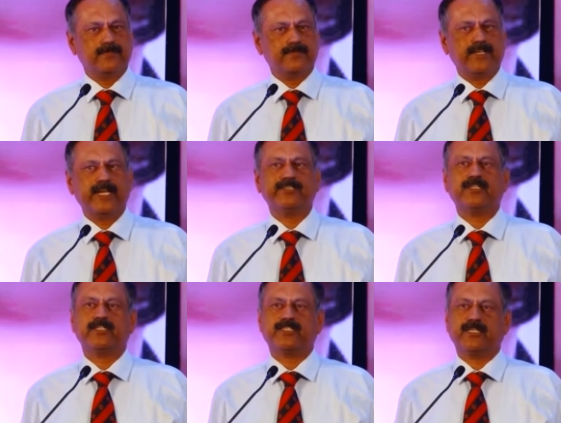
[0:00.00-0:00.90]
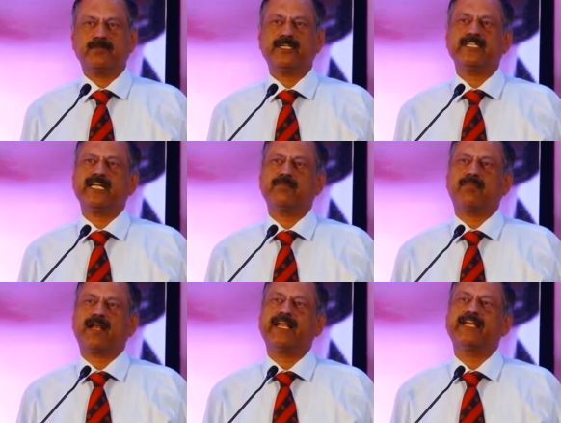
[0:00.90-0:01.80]
financial stability and
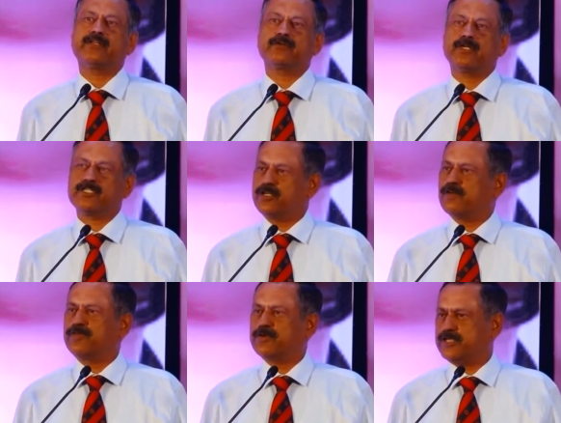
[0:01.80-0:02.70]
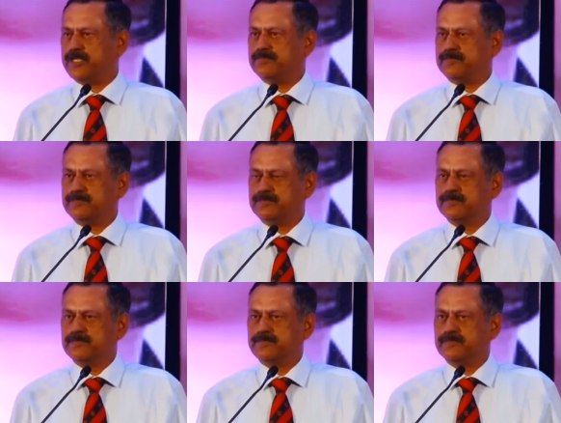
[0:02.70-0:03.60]
planning towards your future.
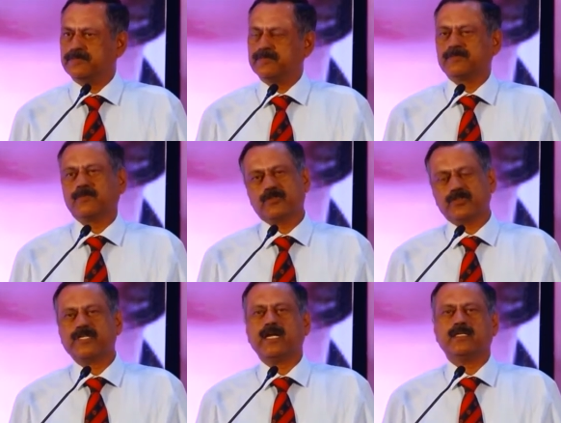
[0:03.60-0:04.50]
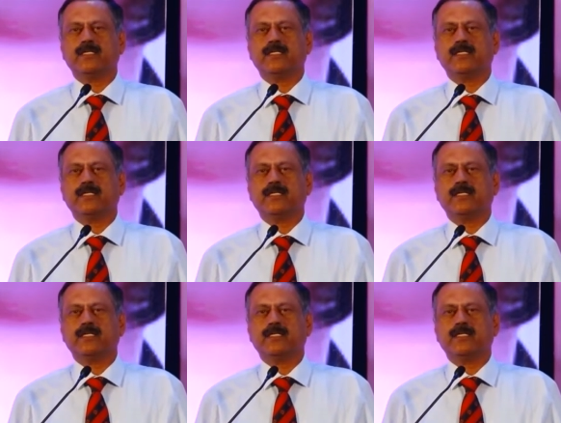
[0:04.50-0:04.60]
So start